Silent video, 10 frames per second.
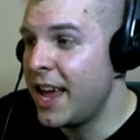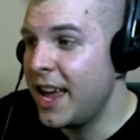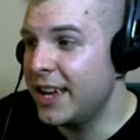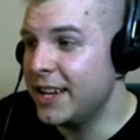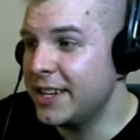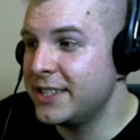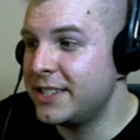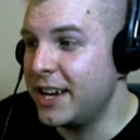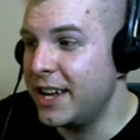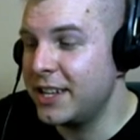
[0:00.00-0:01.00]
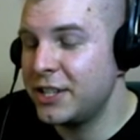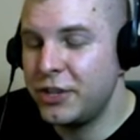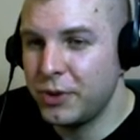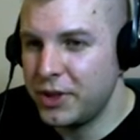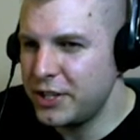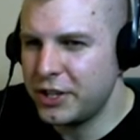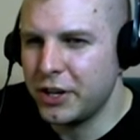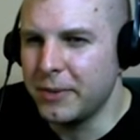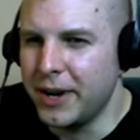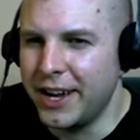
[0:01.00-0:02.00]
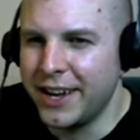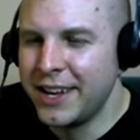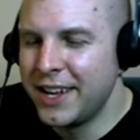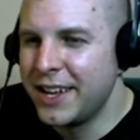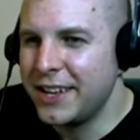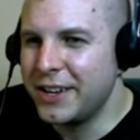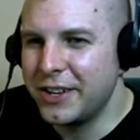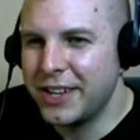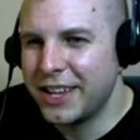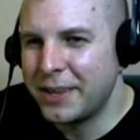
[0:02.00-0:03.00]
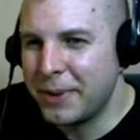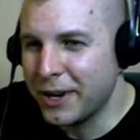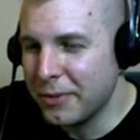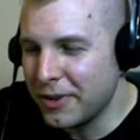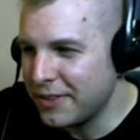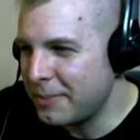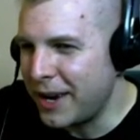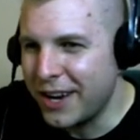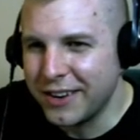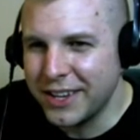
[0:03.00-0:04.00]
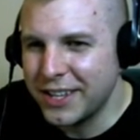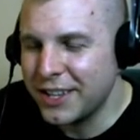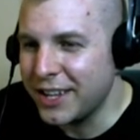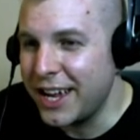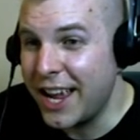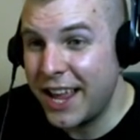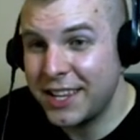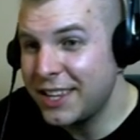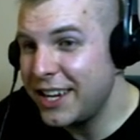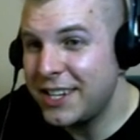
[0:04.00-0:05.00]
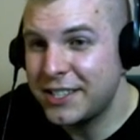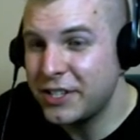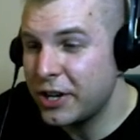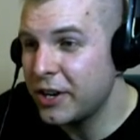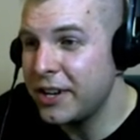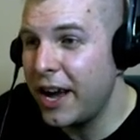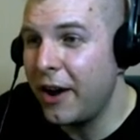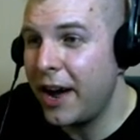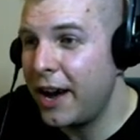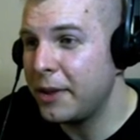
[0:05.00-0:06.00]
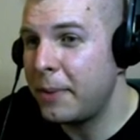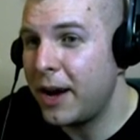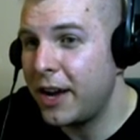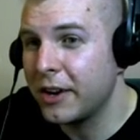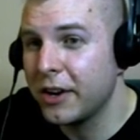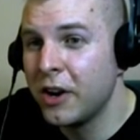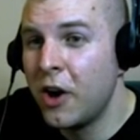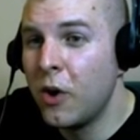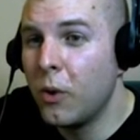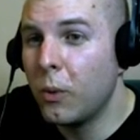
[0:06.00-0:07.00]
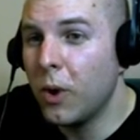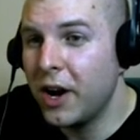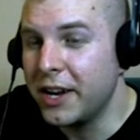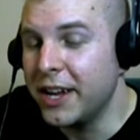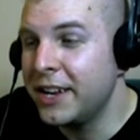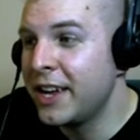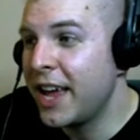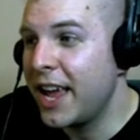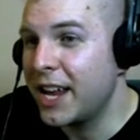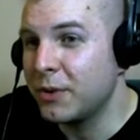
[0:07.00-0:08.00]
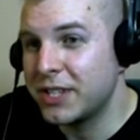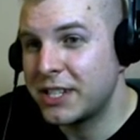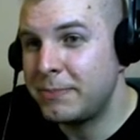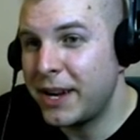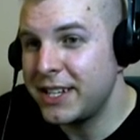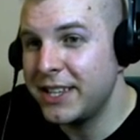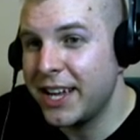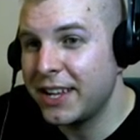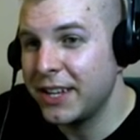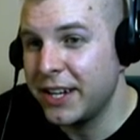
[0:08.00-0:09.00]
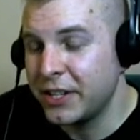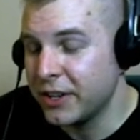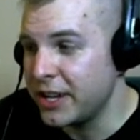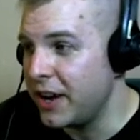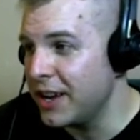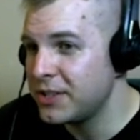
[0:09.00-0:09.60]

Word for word: And uh, in, within Jeremiah, you know, you got the parable of the potter and the clay, and the clay doesn't turn out how the potter wanted and was expecting that clay to turn out.